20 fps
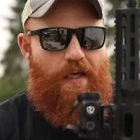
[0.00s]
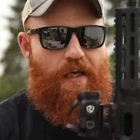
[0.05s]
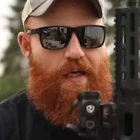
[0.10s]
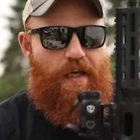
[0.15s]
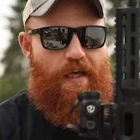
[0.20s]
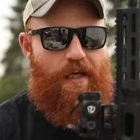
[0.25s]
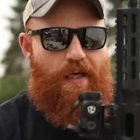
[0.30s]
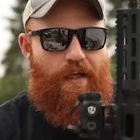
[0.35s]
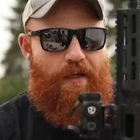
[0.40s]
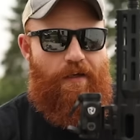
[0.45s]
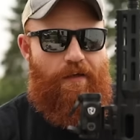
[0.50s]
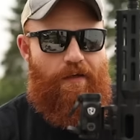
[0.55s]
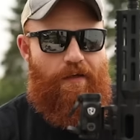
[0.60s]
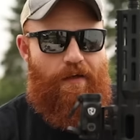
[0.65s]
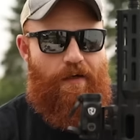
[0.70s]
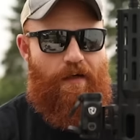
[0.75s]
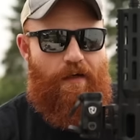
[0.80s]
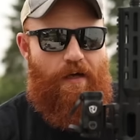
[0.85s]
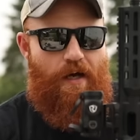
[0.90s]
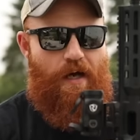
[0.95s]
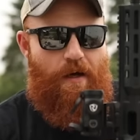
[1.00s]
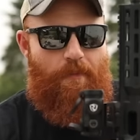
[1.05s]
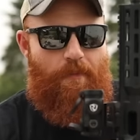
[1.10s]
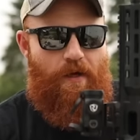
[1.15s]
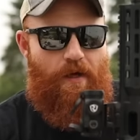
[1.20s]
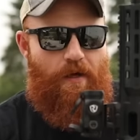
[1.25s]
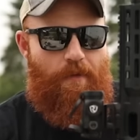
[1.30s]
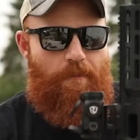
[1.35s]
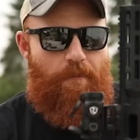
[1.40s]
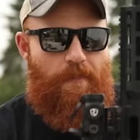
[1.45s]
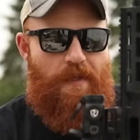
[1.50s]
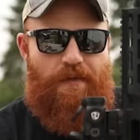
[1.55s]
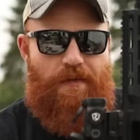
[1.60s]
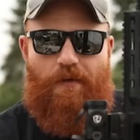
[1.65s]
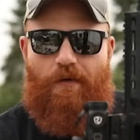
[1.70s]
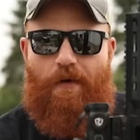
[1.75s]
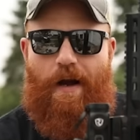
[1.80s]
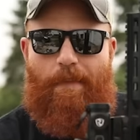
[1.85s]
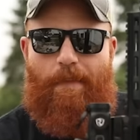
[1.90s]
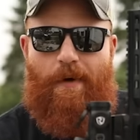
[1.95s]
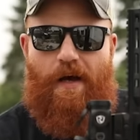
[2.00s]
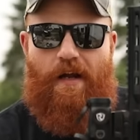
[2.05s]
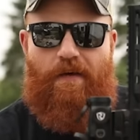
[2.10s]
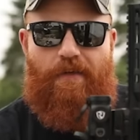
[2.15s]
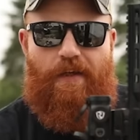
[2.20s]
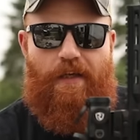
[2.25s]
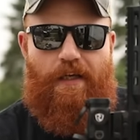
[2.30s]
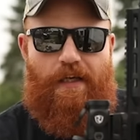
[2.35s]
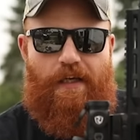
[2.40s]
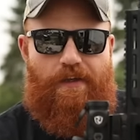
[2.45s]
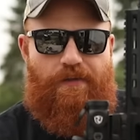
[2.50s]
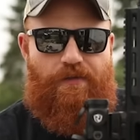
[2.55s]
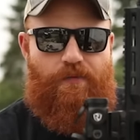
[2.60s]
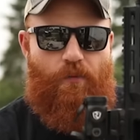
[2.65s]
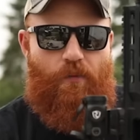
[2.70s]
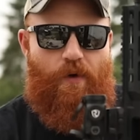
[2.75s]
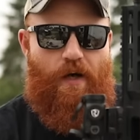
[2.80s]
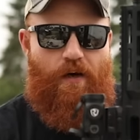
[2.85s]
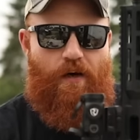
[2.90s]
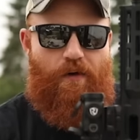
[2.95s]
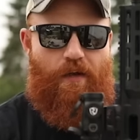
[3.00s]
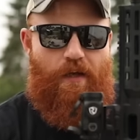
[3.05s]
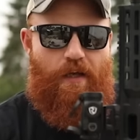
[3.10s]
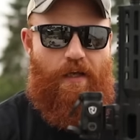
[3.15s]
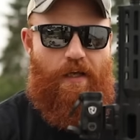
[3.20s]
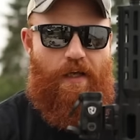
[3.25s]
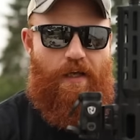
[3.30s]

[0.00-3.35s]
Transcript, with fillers: And uh, I'm gonna beat the crap out of it as well.